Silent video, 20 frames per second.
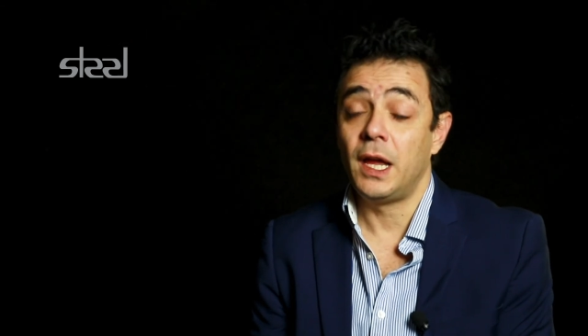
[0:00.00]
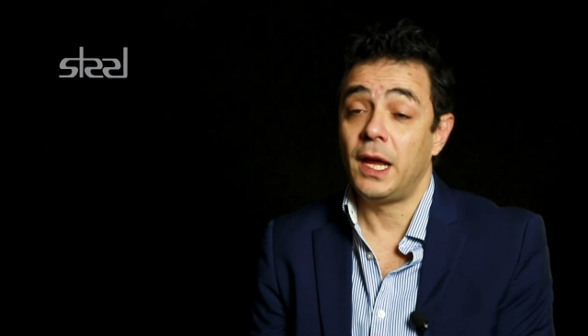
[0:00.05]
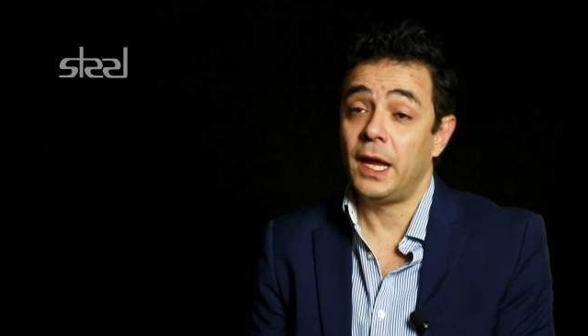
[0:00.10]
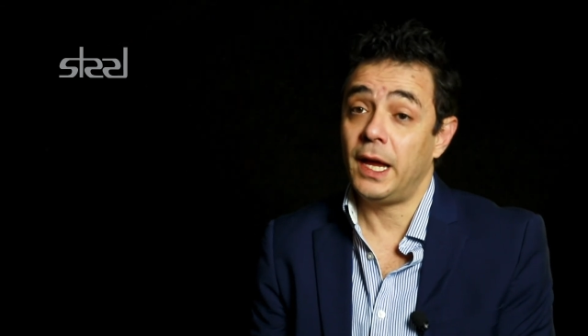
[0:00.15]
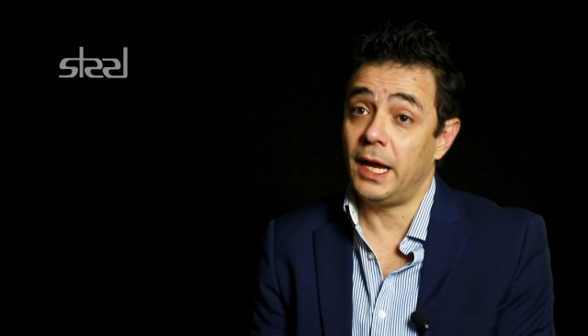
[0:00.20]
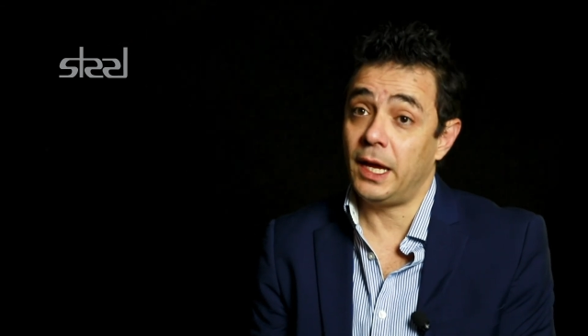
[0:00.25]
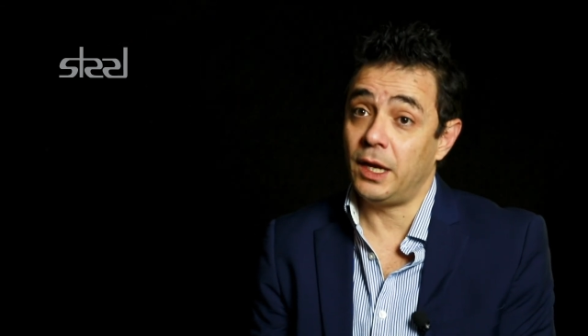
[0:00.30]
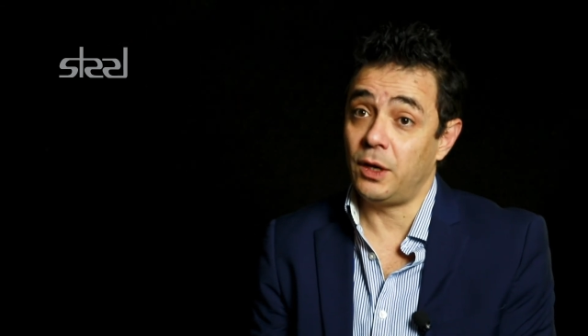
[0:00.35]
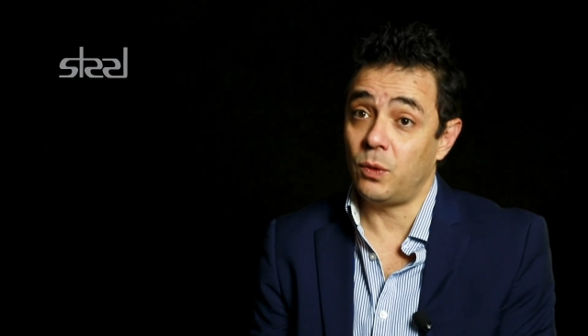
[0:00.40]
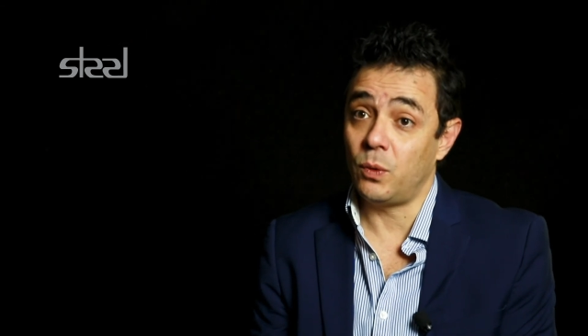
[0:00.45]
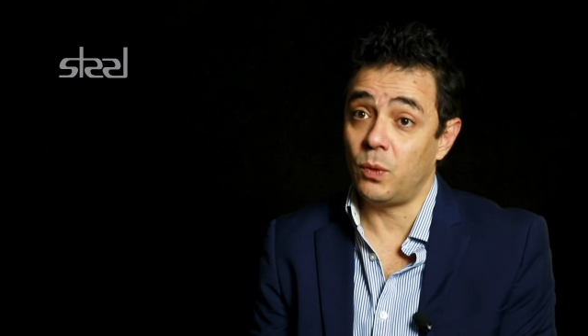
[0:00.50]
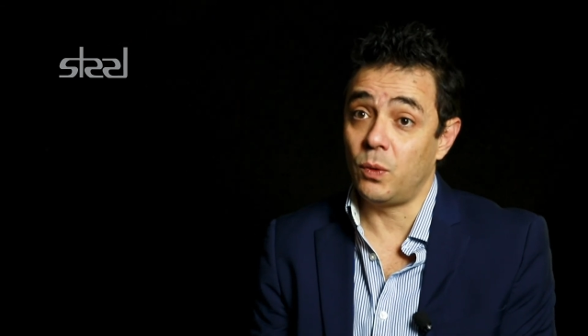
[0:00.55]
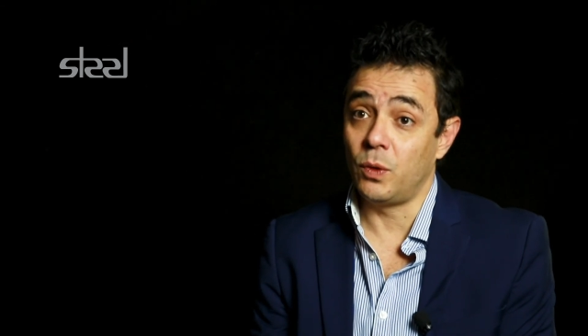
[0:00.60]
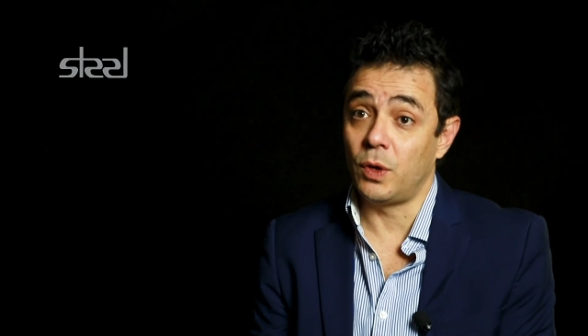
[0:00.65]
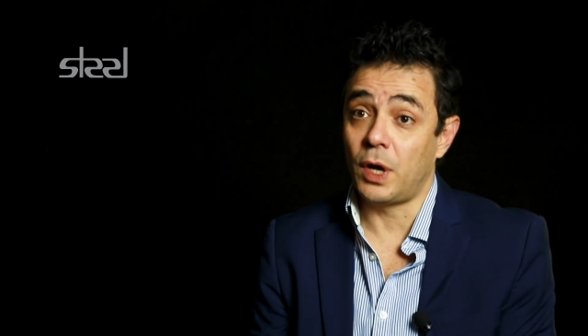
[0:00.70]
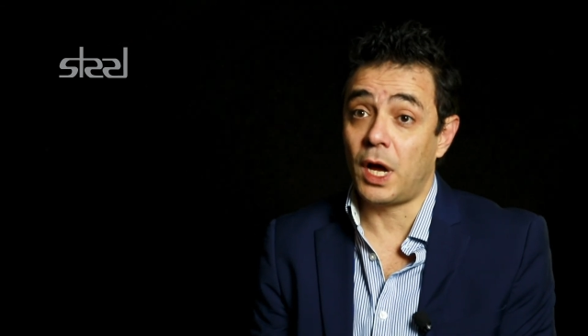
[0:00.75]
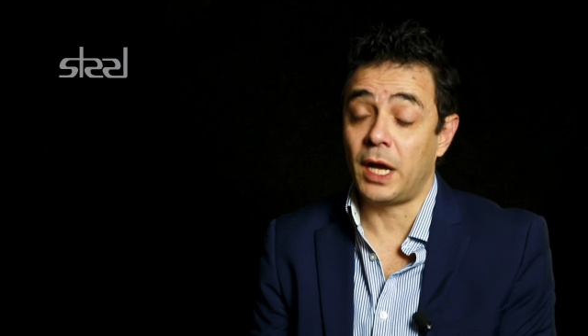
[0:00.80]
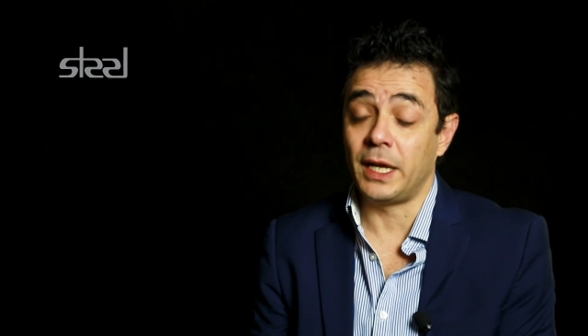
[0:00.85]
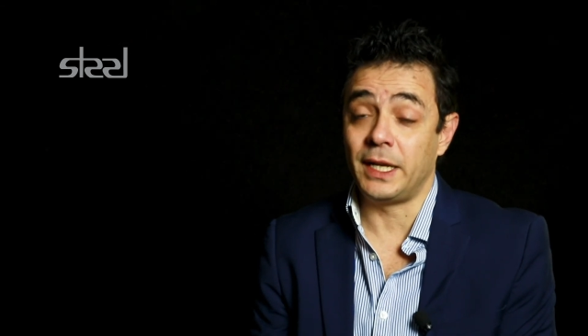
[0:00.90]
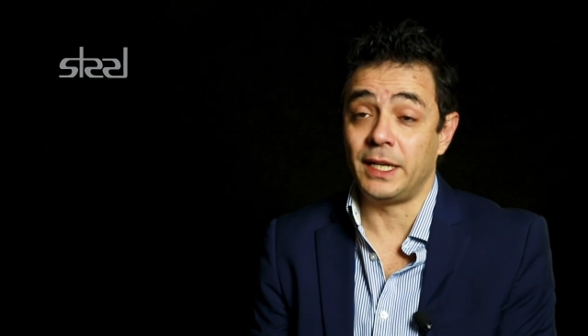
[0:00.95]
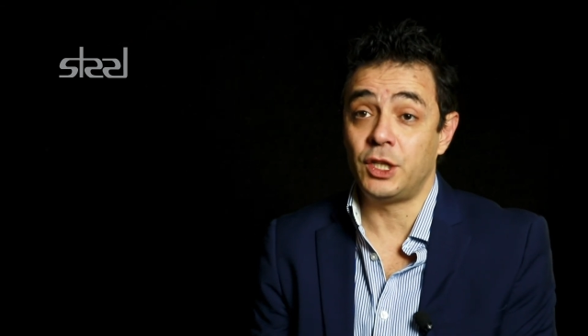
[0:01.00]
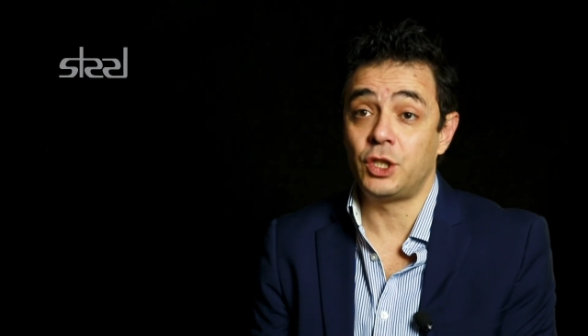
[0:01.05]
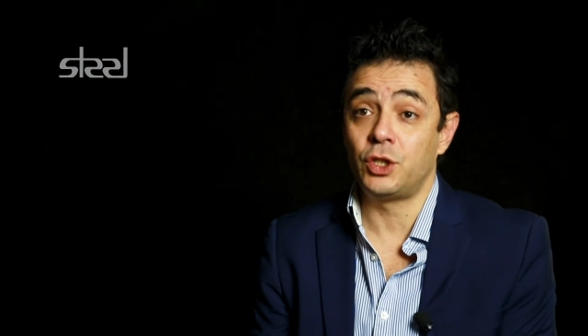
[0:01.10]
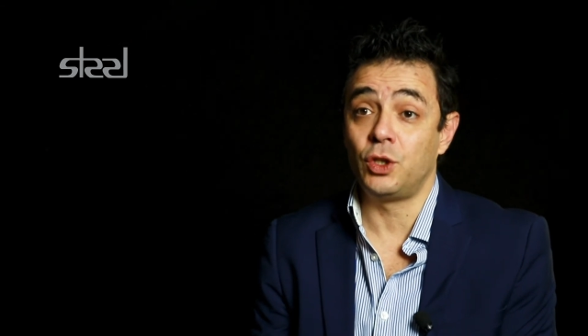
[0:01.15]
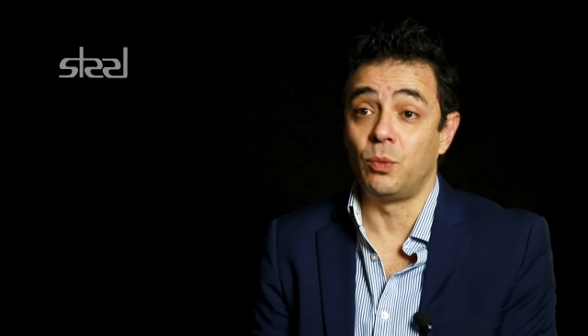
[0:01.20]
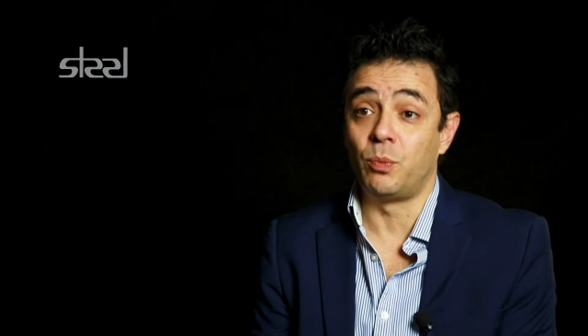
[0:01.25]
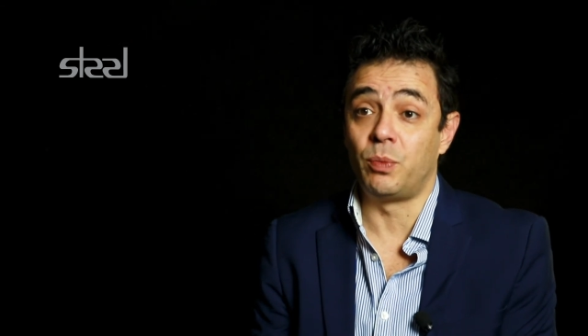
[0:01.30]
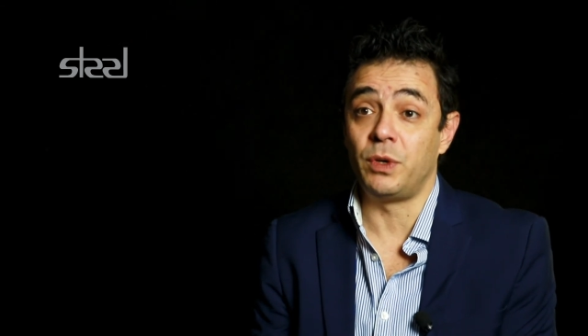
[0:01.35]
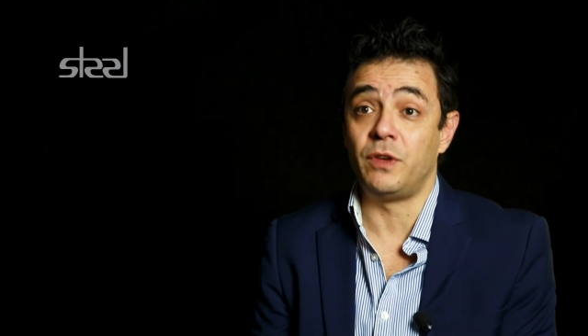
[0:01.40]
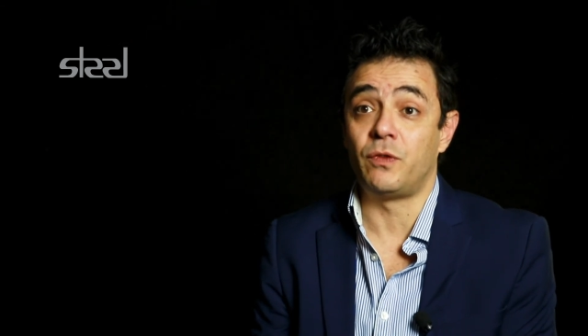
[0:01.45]
And our
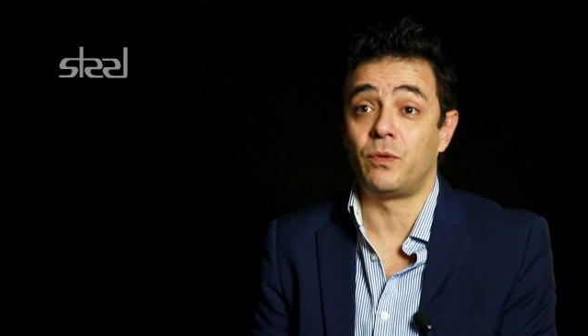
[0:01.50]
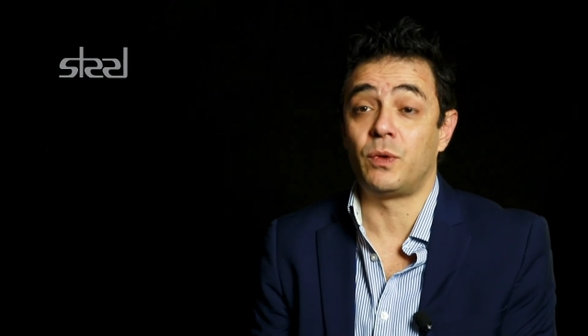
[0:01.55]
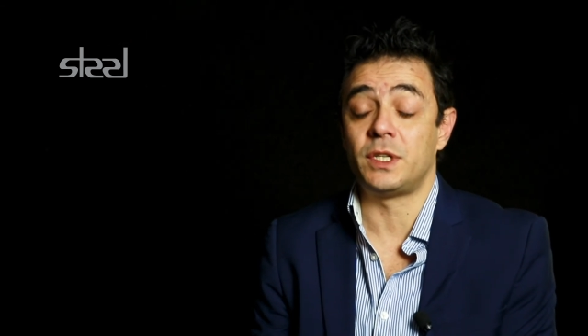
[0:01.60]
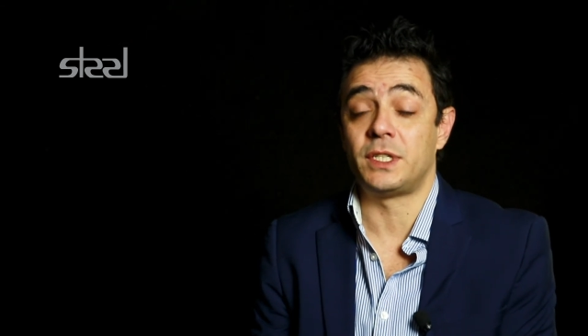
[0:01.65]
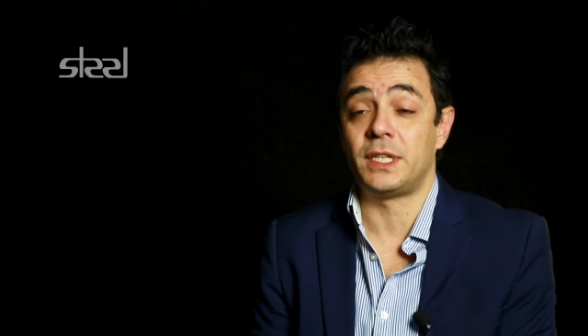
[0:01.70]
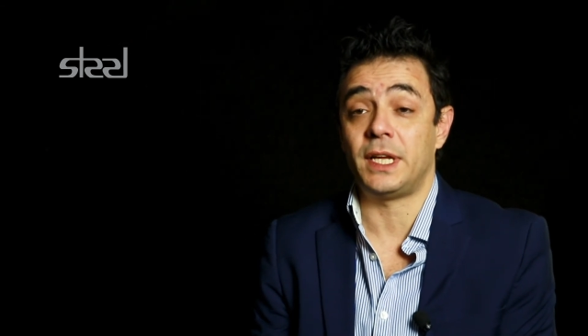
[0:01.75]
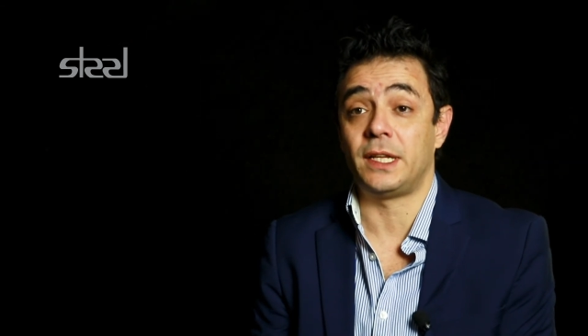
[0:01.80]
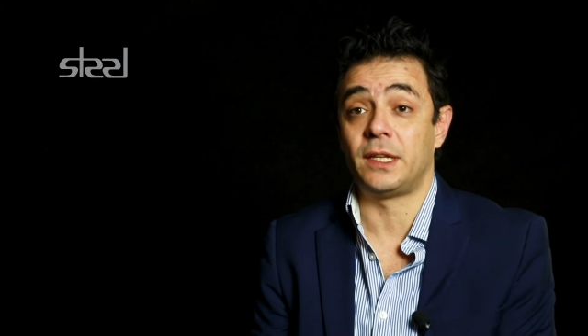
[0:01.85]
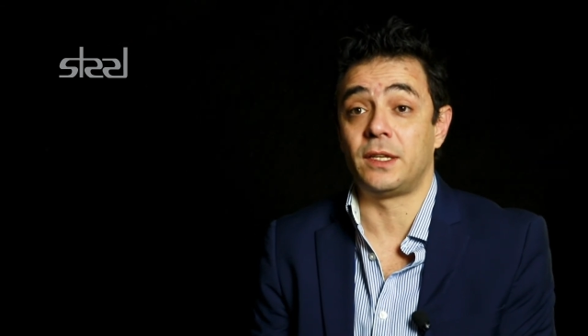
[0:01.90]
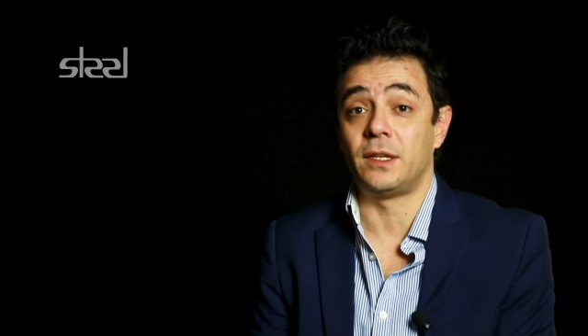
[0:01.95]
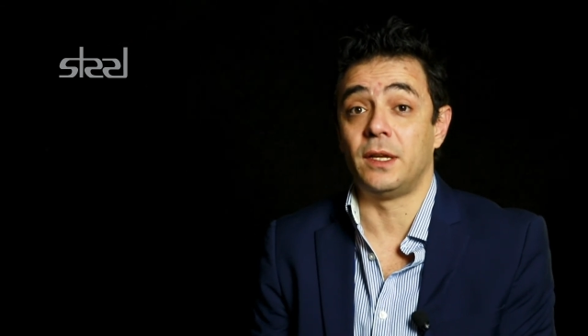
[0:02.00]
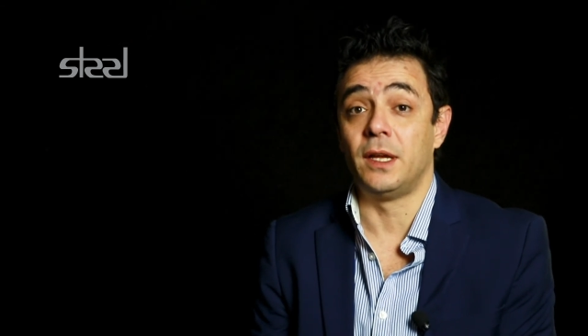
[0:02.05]
initial brief was that